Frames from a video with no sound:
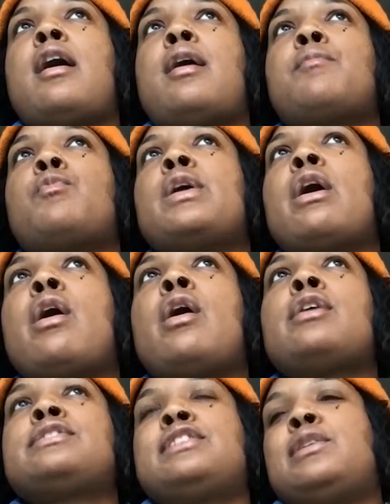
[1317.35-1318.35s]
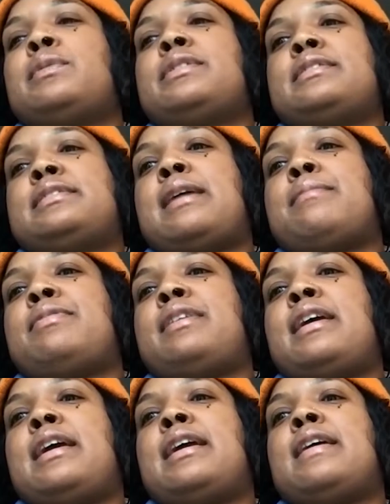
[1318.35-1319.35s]
We all deal with the same
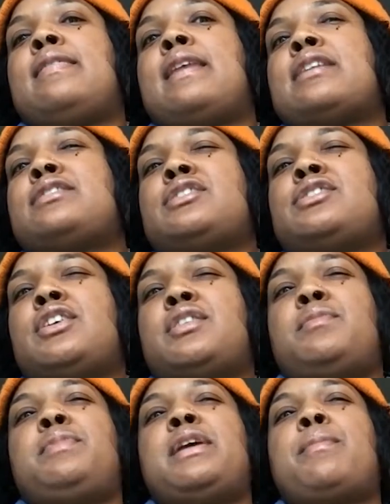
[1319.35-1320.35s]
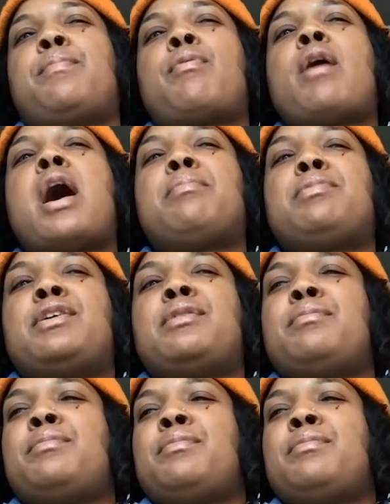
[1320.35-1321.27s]
thing, and that just shouldn't be a problem.